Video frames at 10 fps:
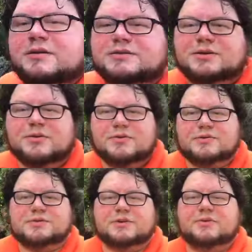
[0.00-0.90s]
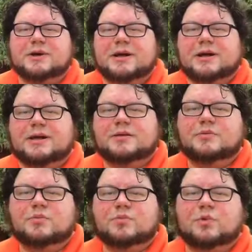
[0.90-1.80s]
So
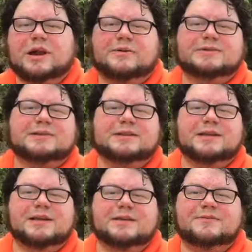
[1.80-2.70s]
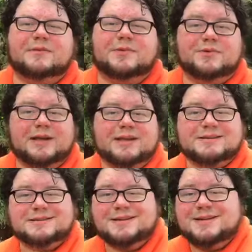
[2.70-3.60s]
what I was thinking from you guys